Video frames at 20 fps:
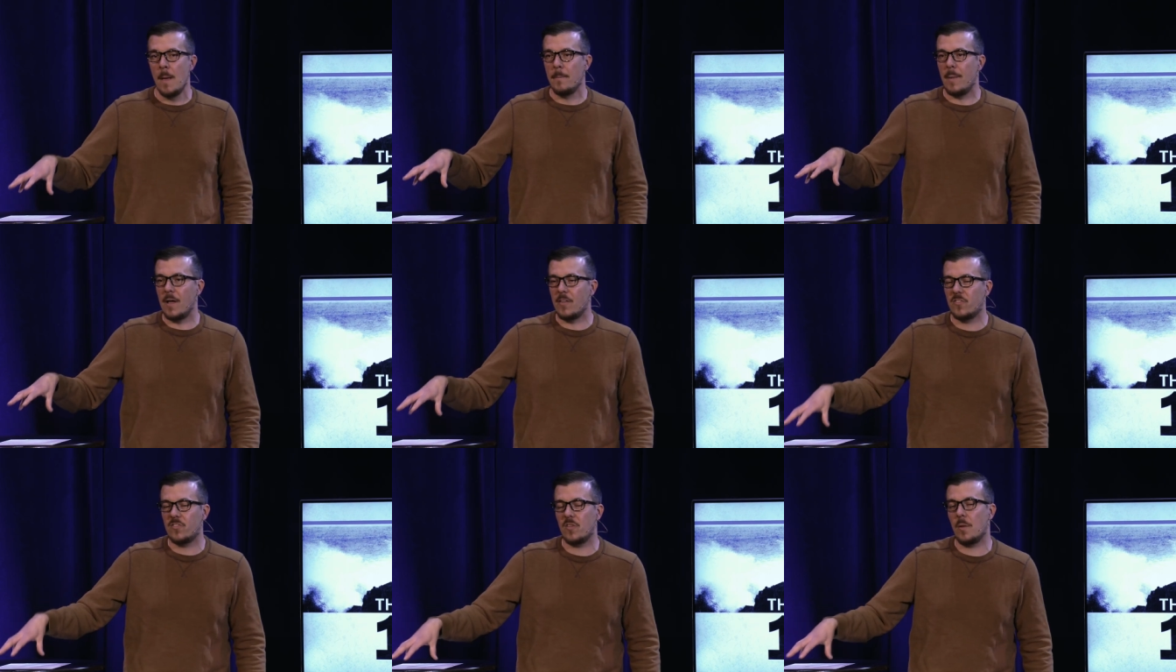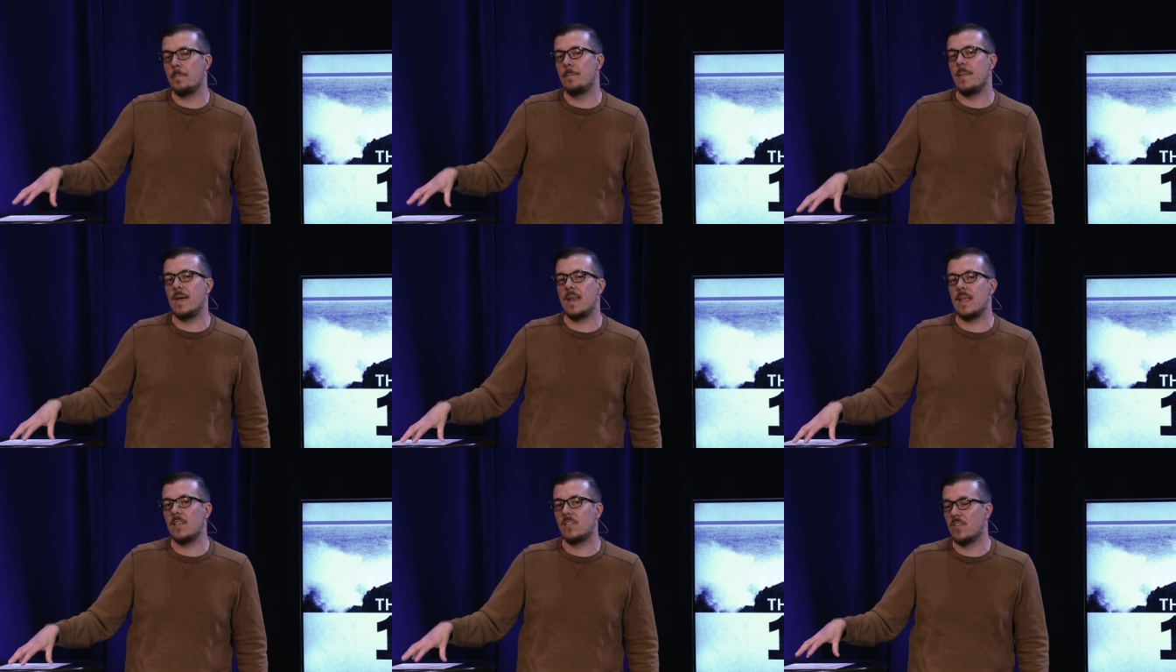By
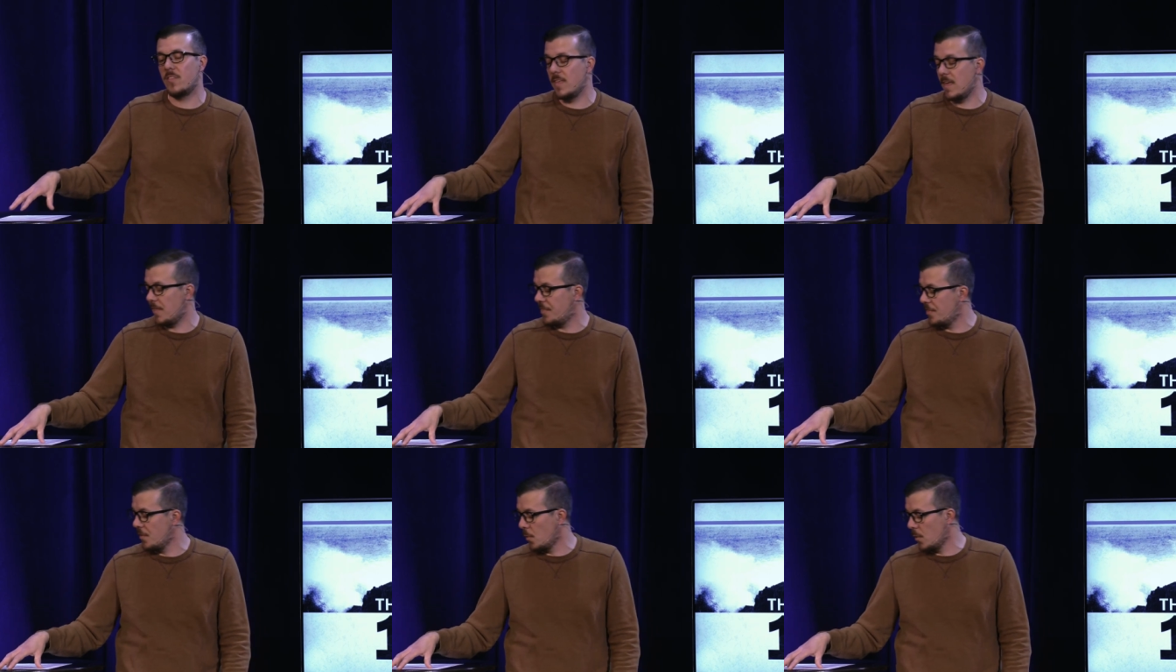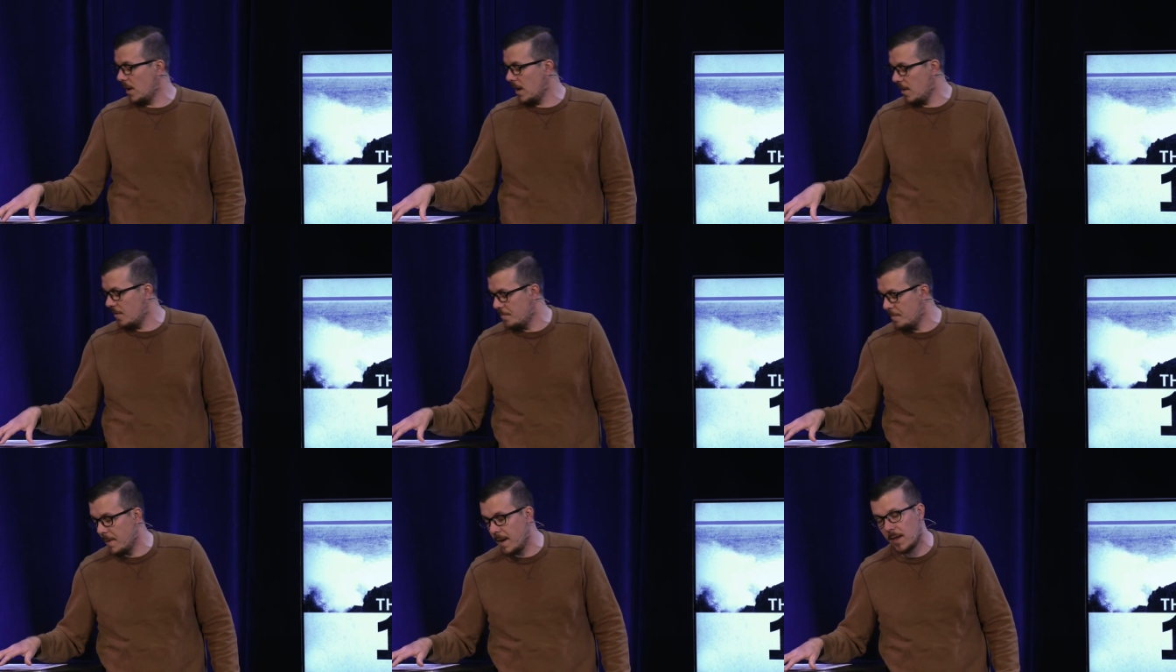submitting to the
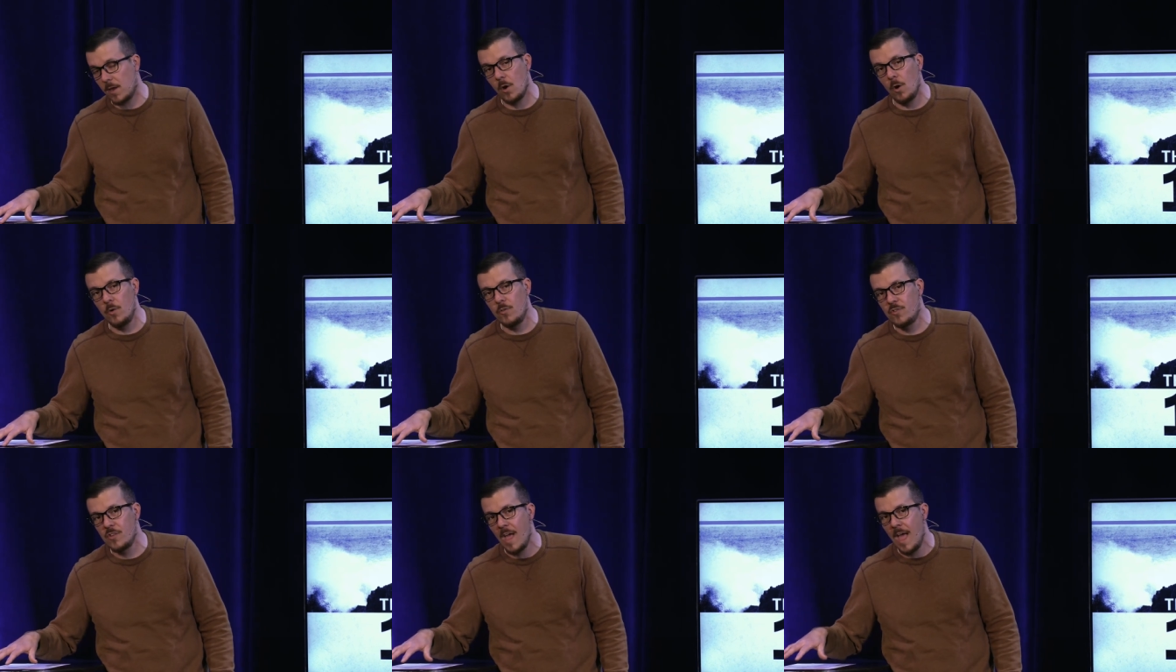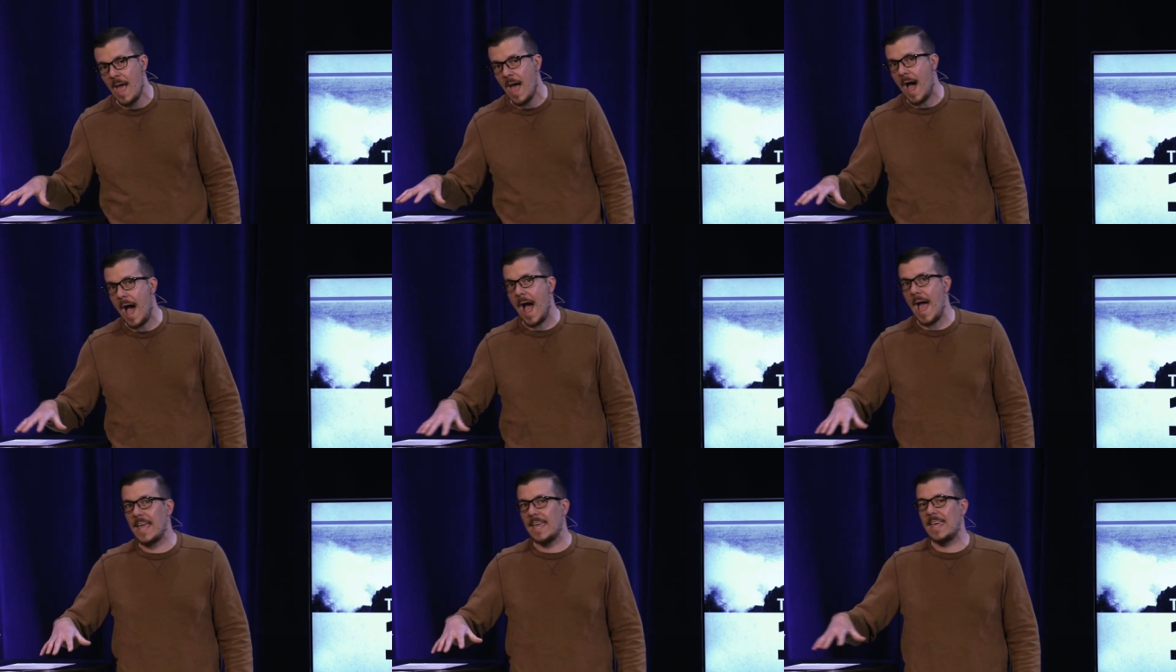authority of my coach,
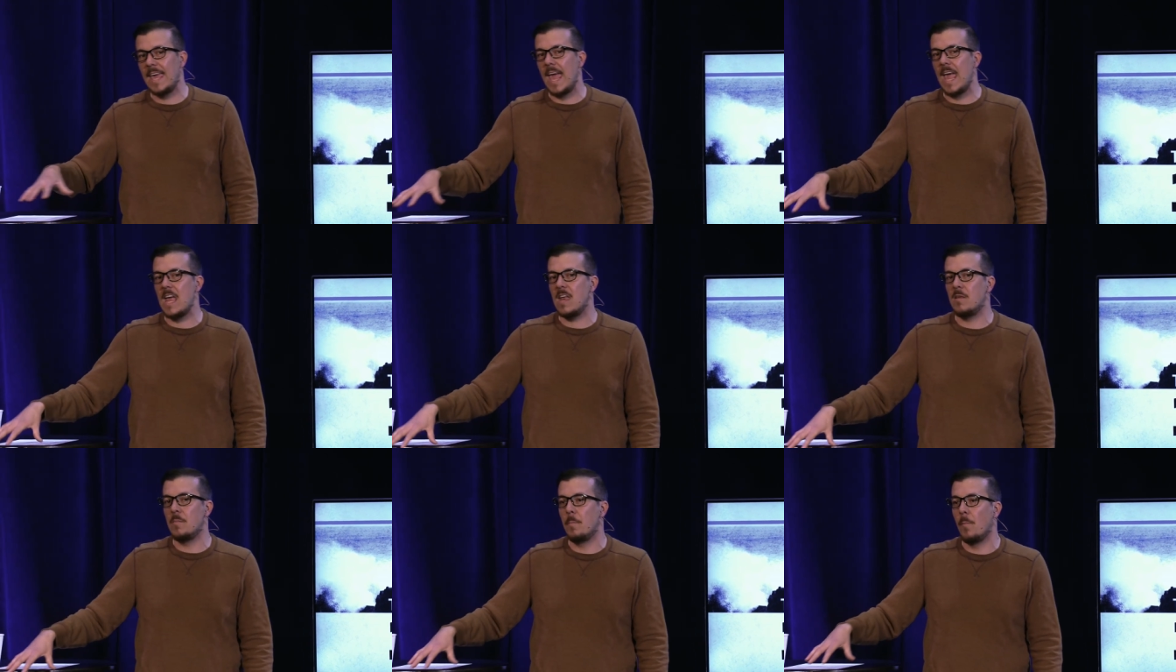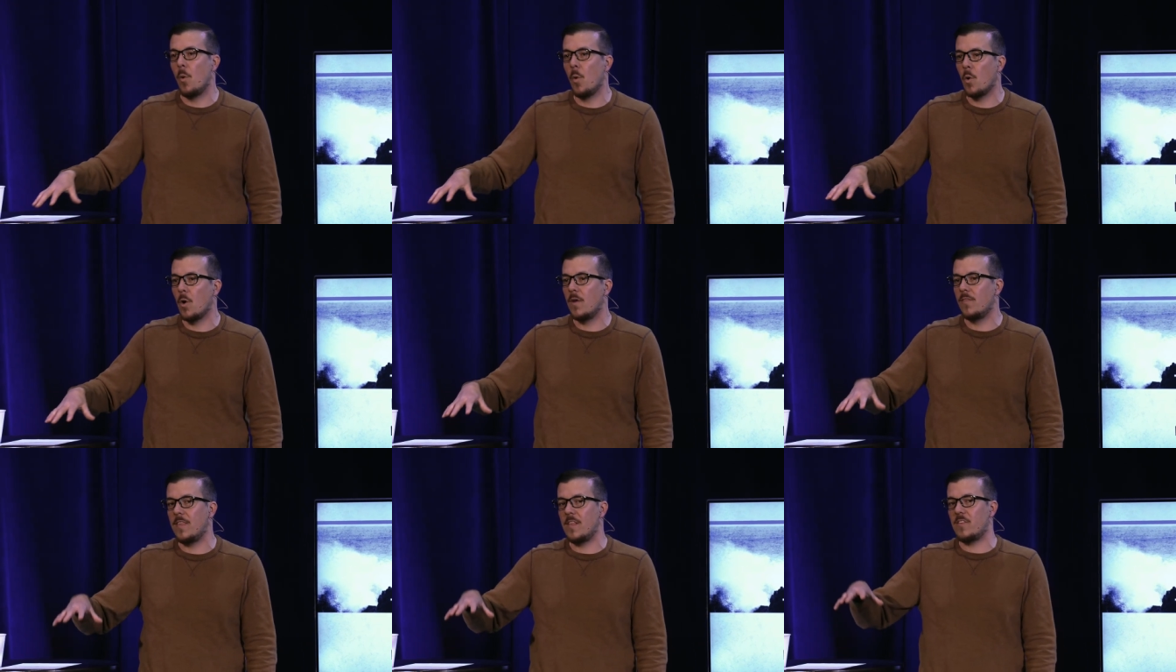I gained
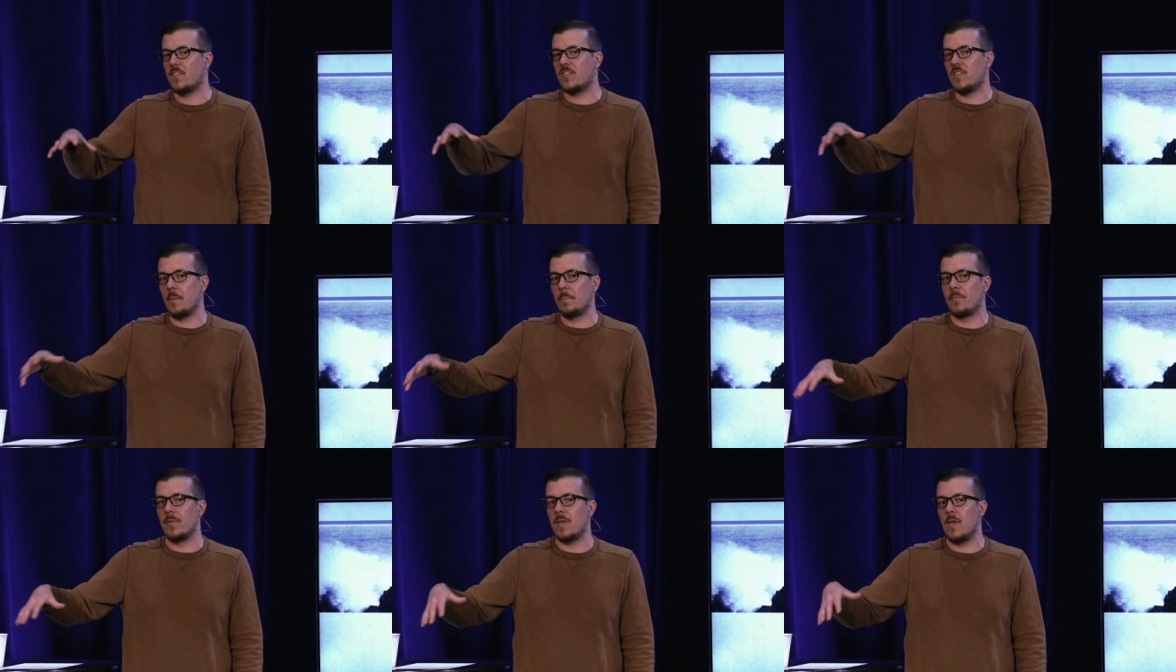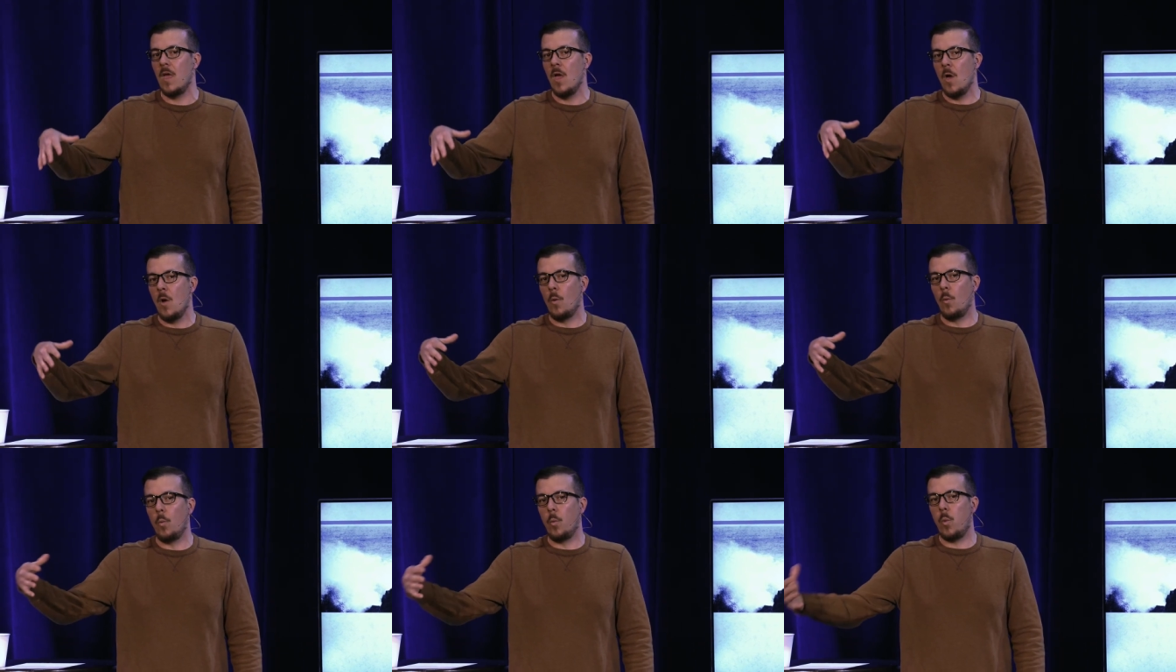more than simply
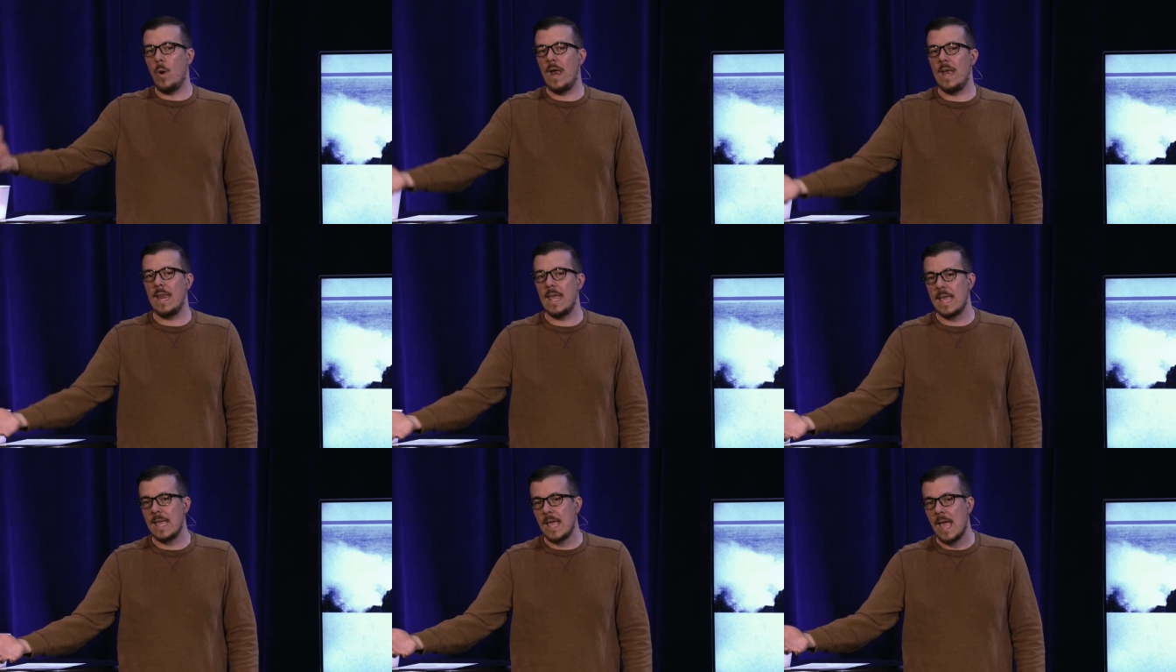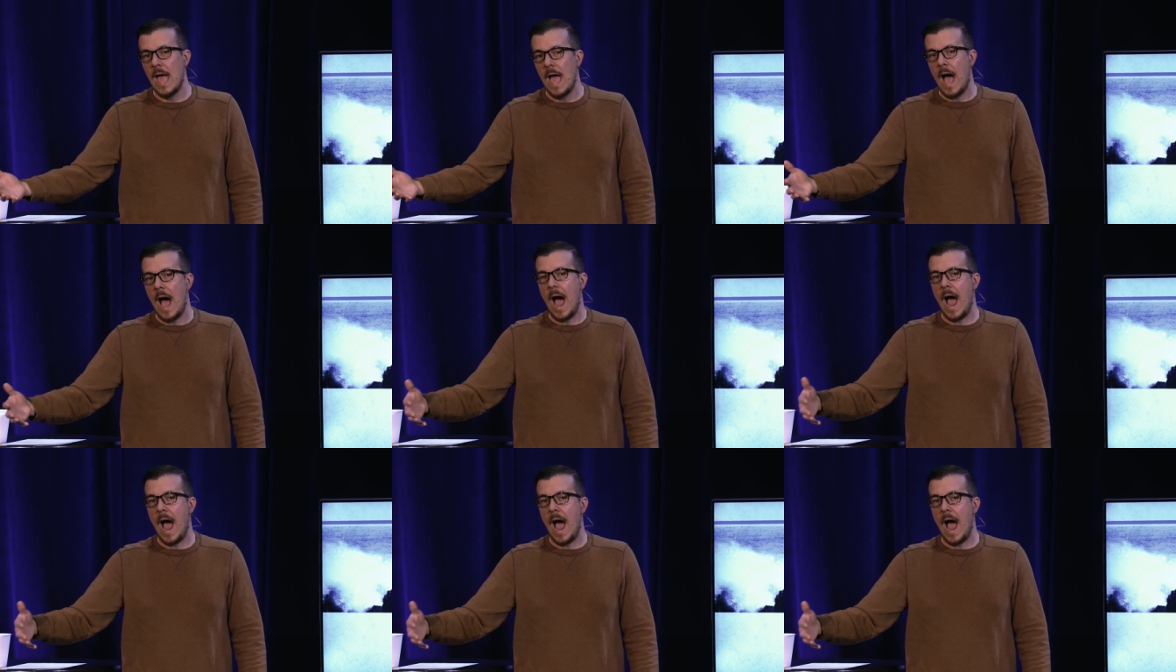winning.